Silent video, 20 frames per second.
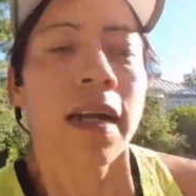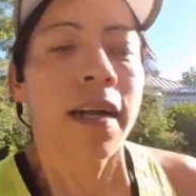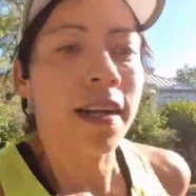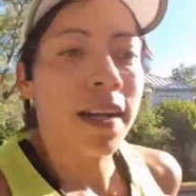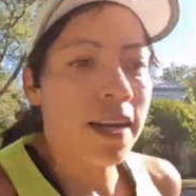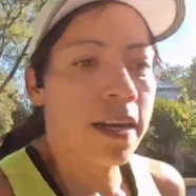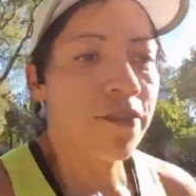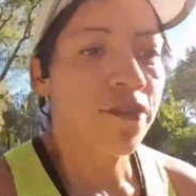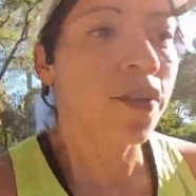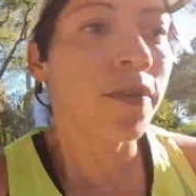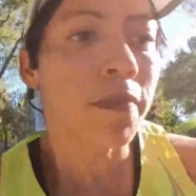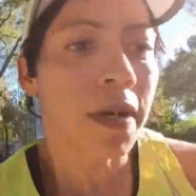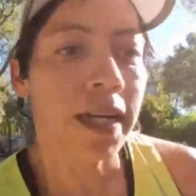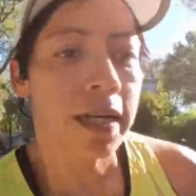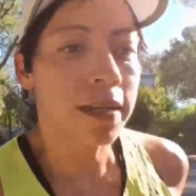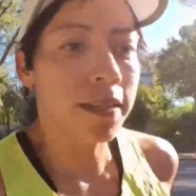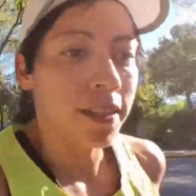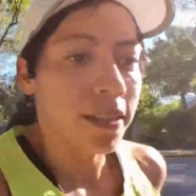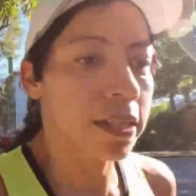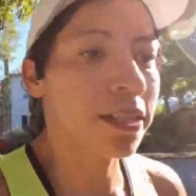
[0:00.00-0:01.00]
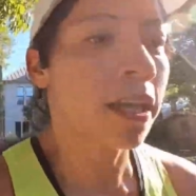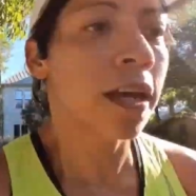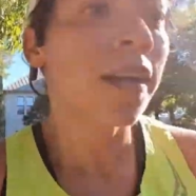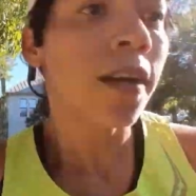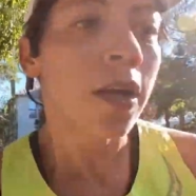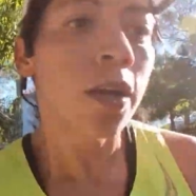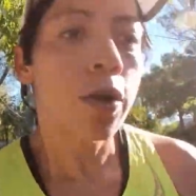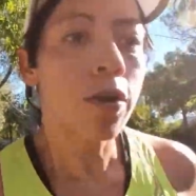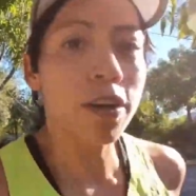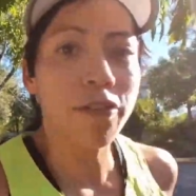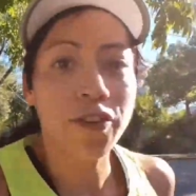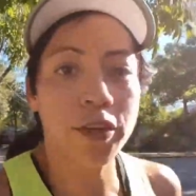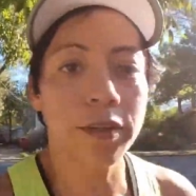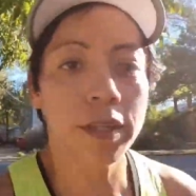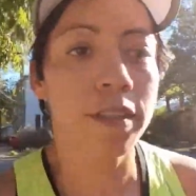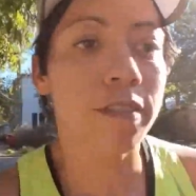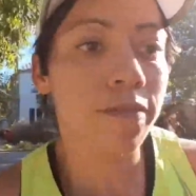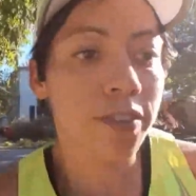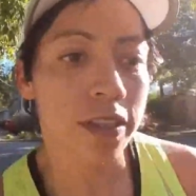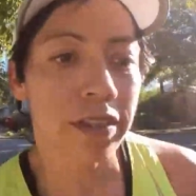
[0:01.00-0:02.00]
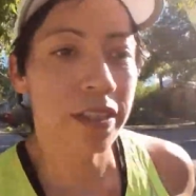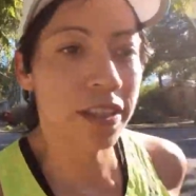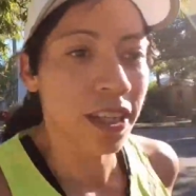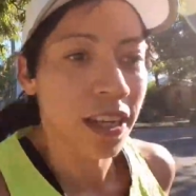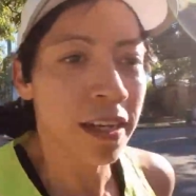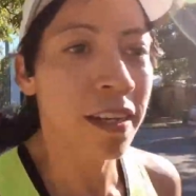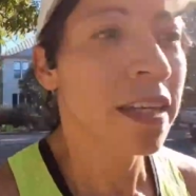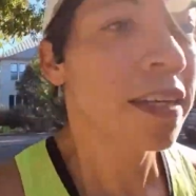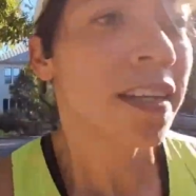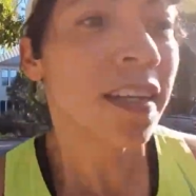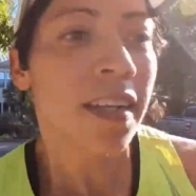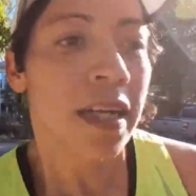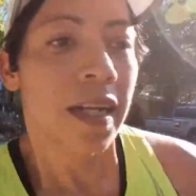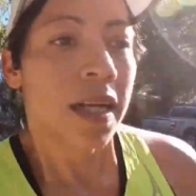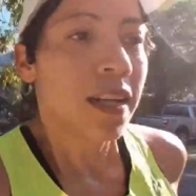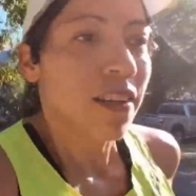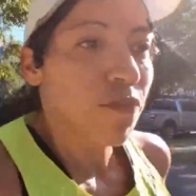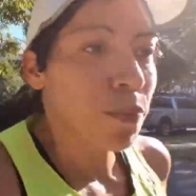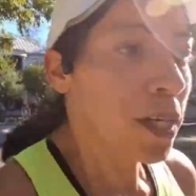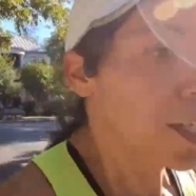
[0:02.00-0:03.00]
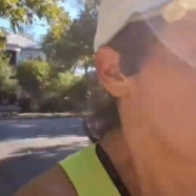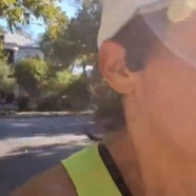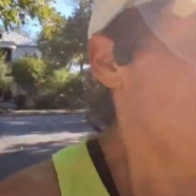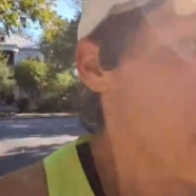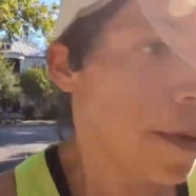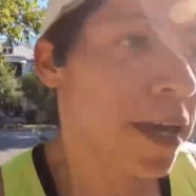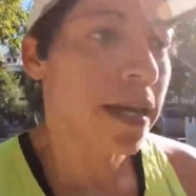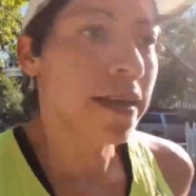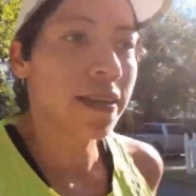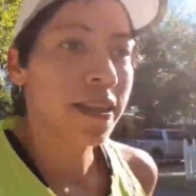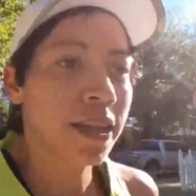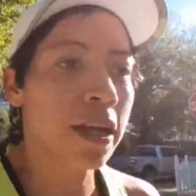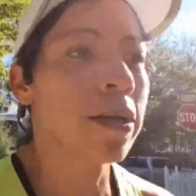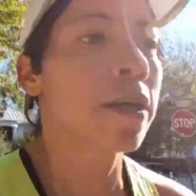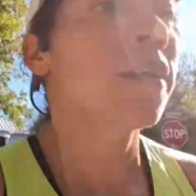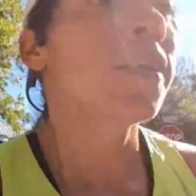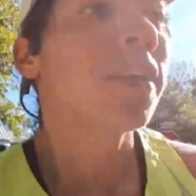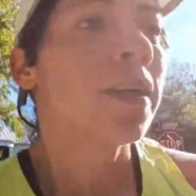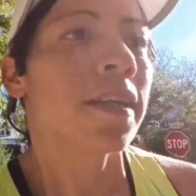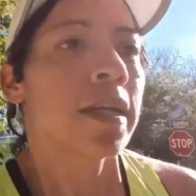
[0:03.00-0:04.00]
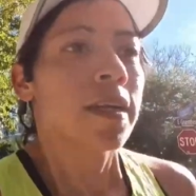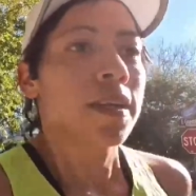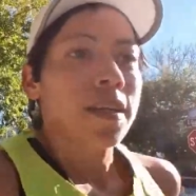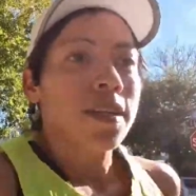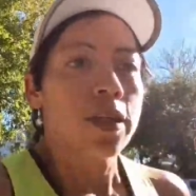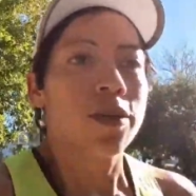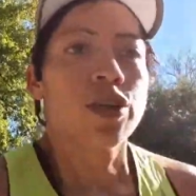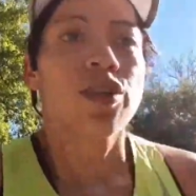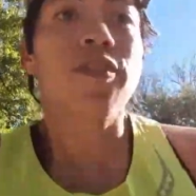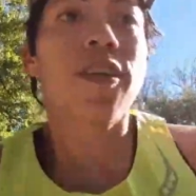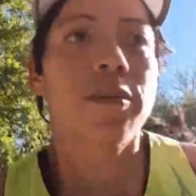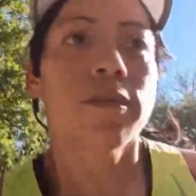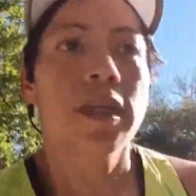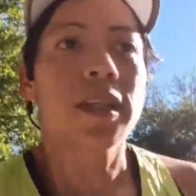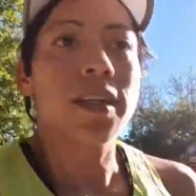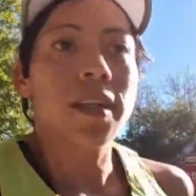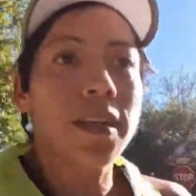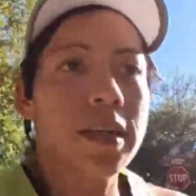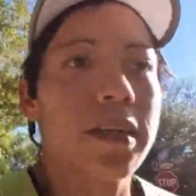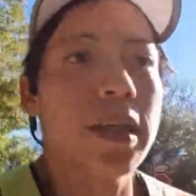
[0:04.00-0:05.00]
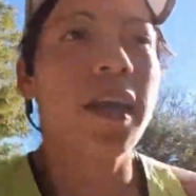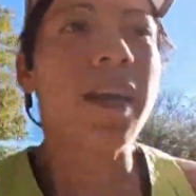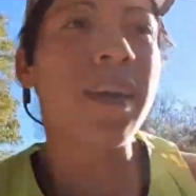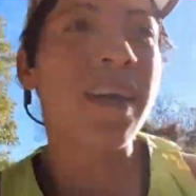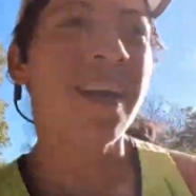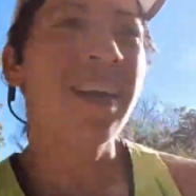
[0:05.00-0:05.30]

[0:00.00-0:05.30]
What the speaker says: I had a few miles or a few intervals of marathon pace. Those felt really good.